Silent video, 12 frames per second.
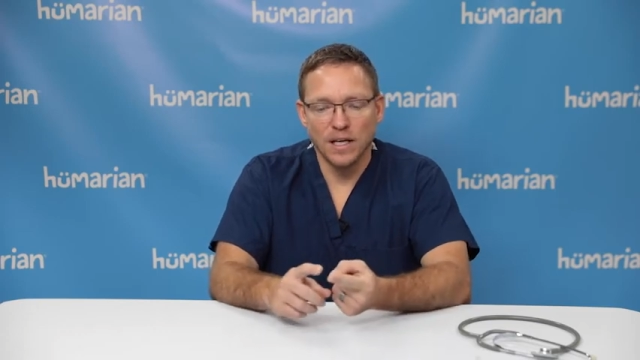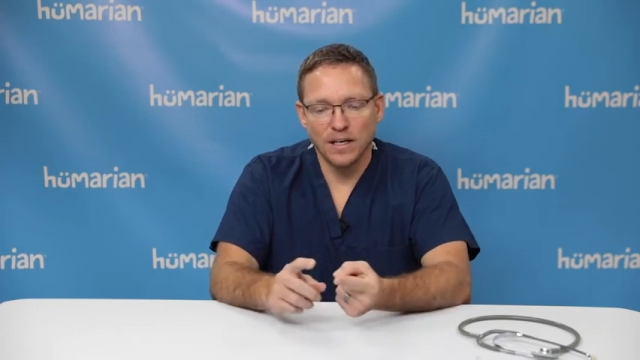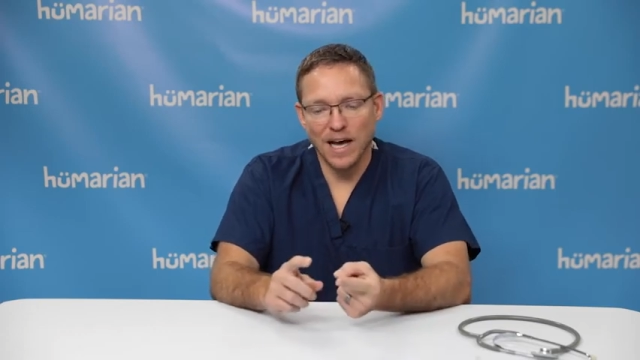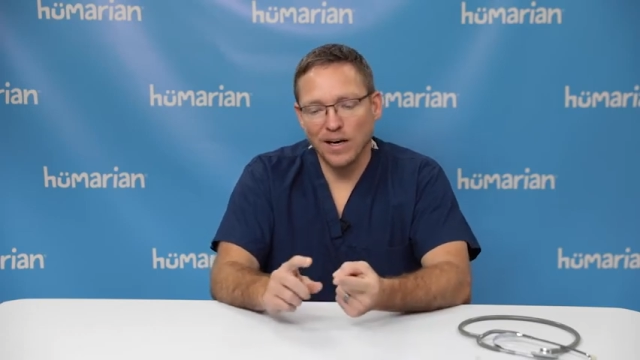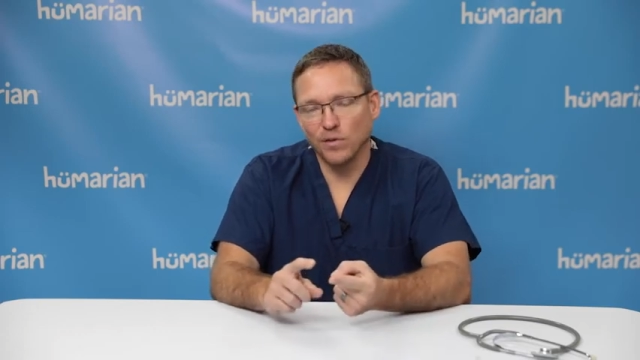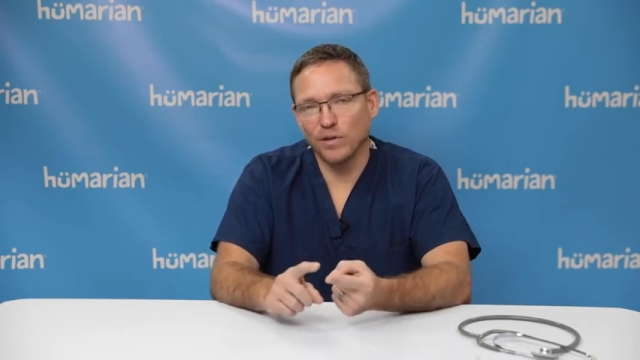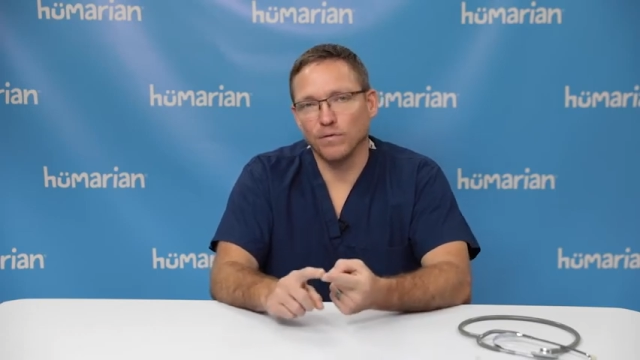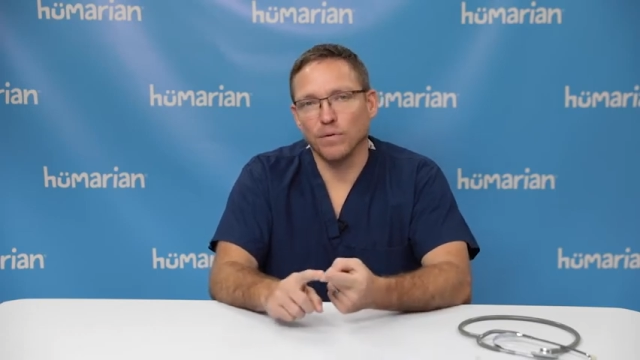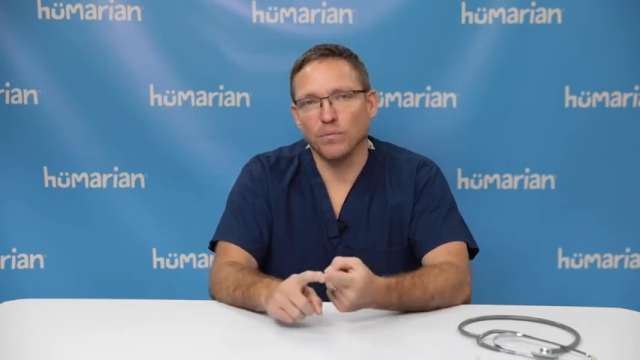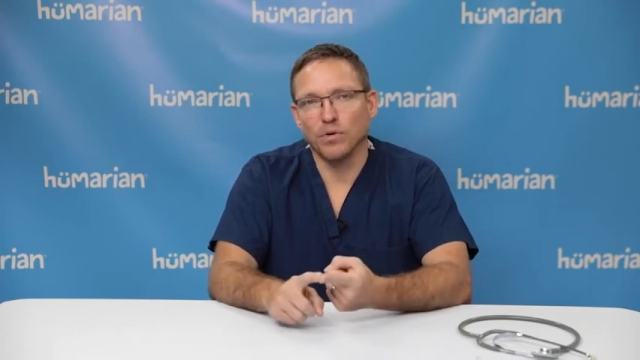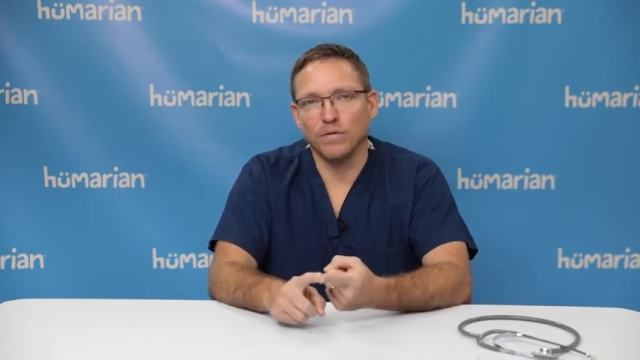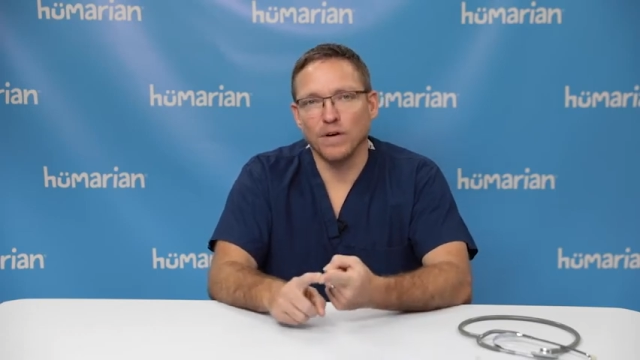not only
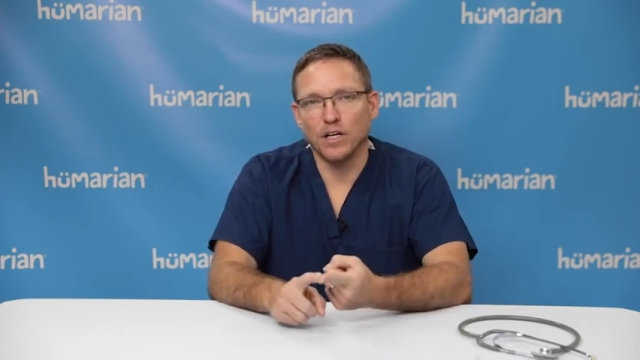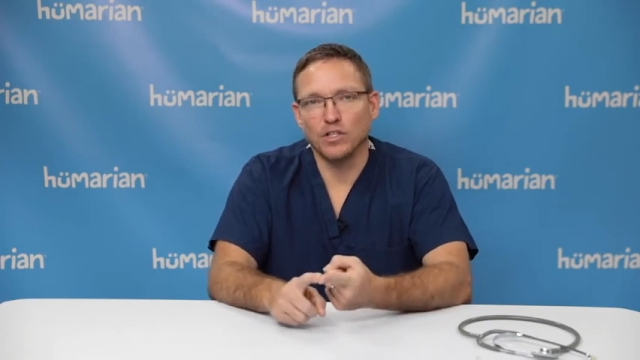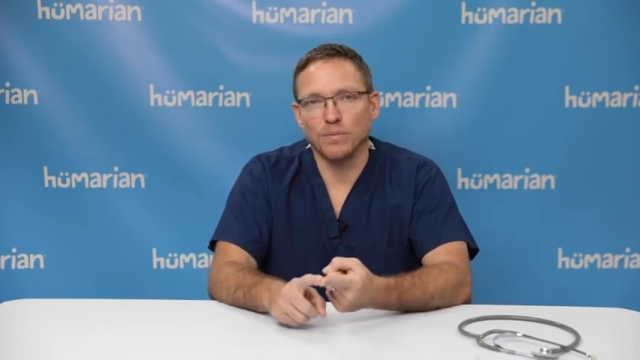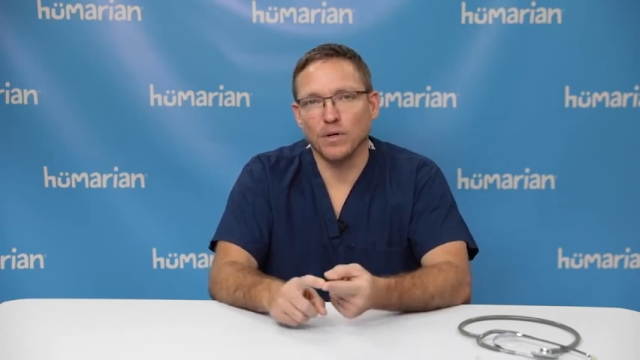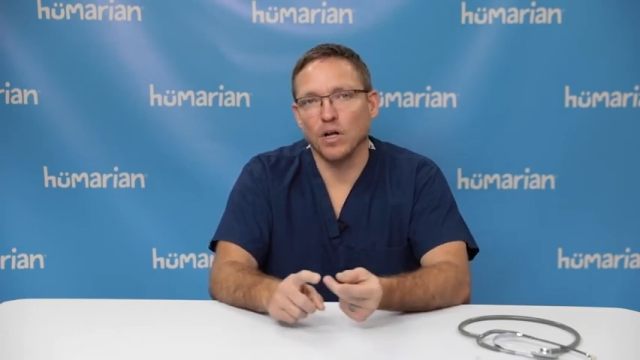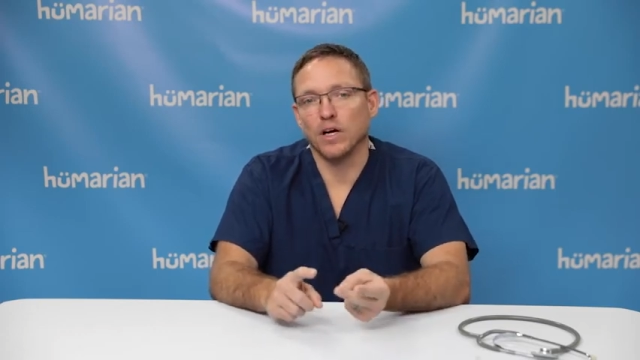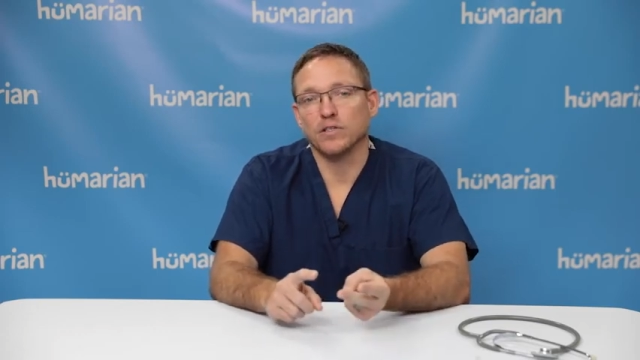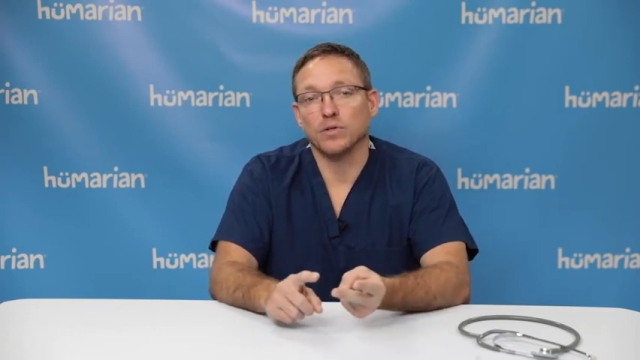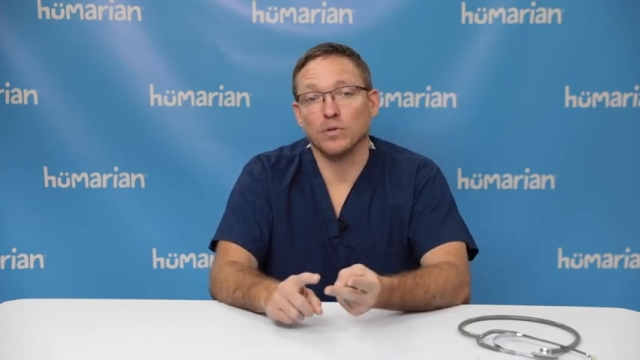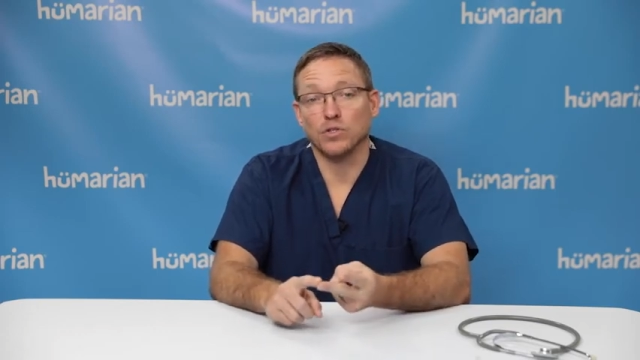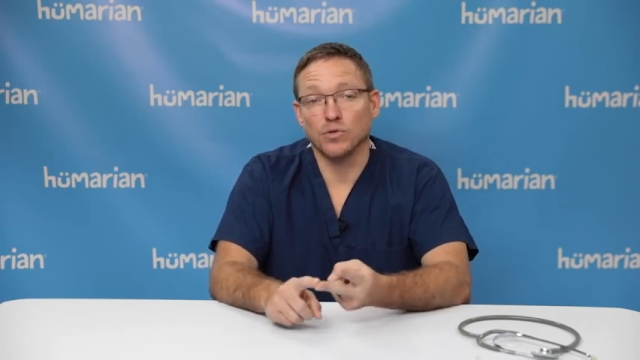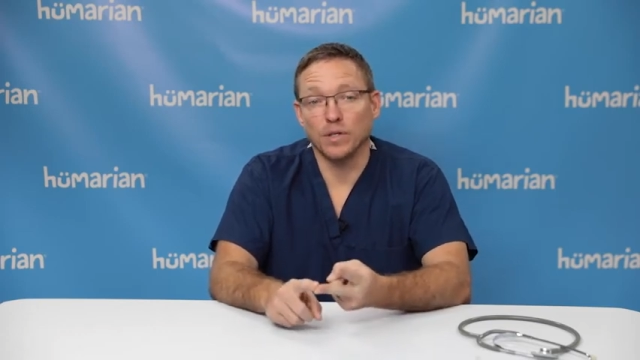from prevention, but also
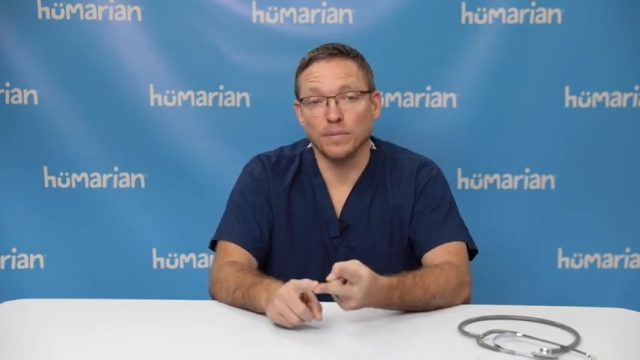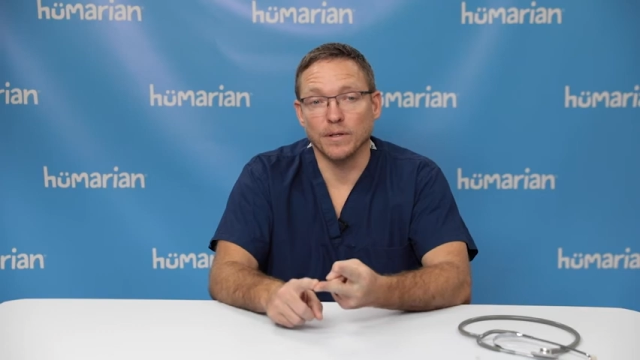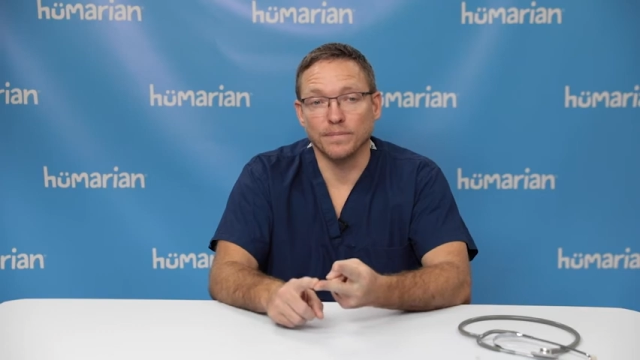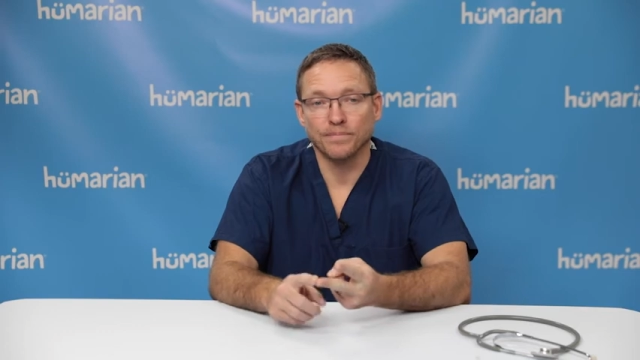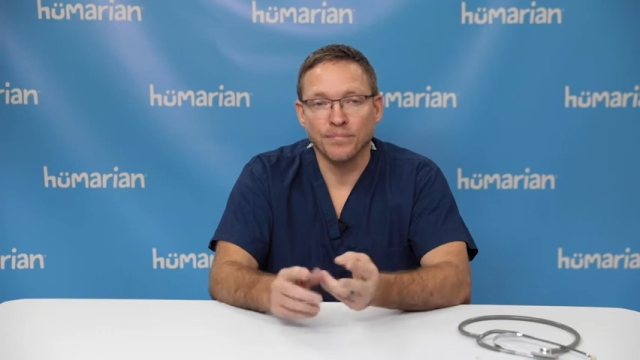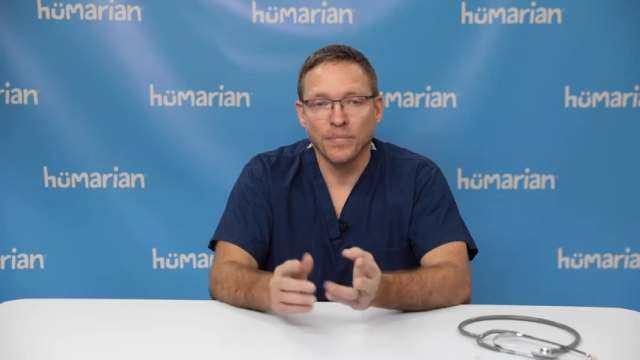with treatment.